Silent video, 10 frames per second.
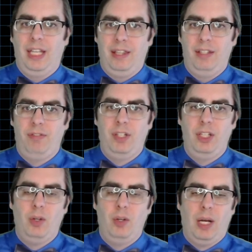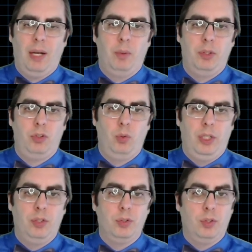this video, I want to
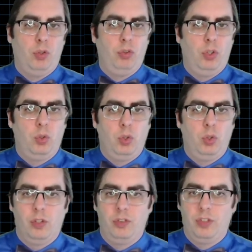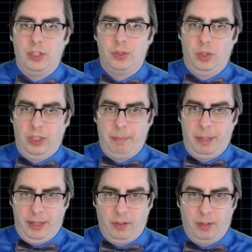introduce you to the central
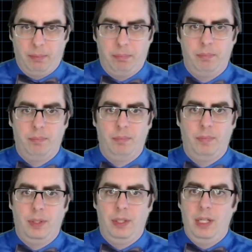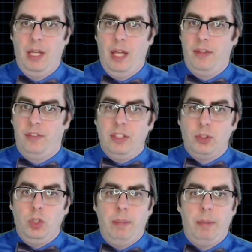limit theorem. The
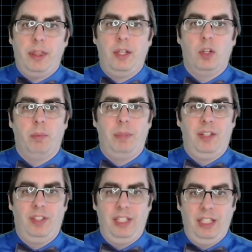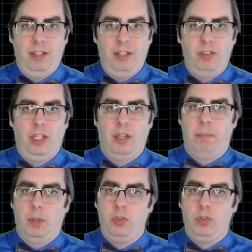central limit theorem is easily the
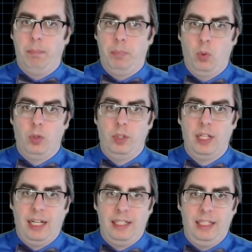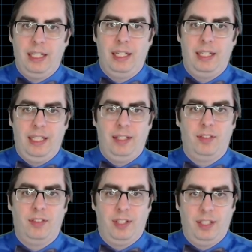most important idea in
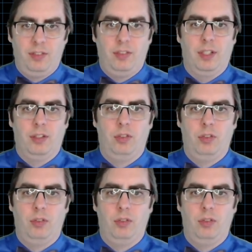statistics.